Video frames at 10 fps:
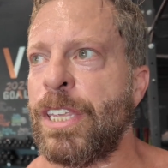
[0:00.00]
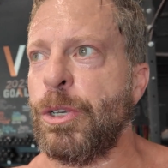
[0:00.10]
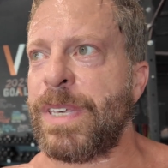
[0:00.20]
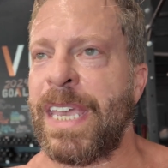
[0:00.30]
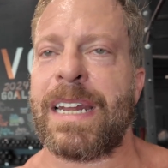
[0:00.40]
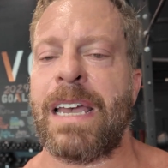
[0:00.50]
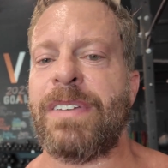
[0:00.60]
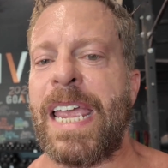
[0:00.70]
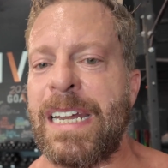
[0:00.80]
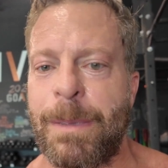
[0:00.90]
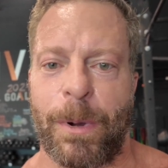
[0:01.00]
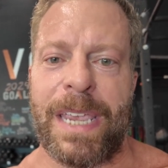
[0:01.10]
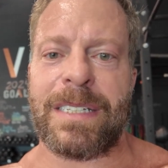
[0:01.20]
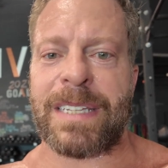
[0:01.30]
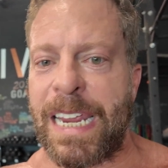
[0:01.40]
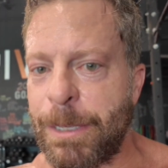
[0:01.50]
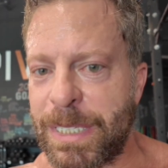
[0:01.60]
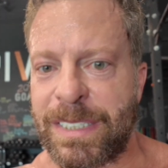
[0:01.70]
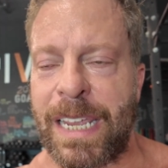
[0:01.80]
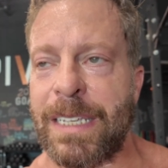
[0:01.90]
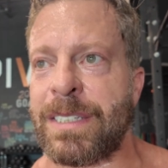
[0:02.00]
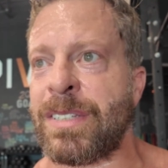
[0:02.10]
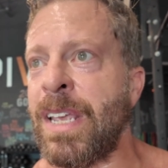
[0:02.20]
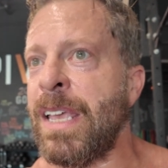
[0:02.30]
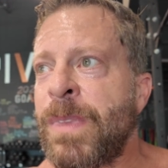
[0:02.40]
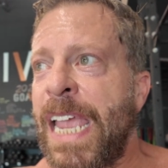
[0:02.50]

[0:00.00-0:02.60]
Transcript: you can't have any breaks, any mistakes,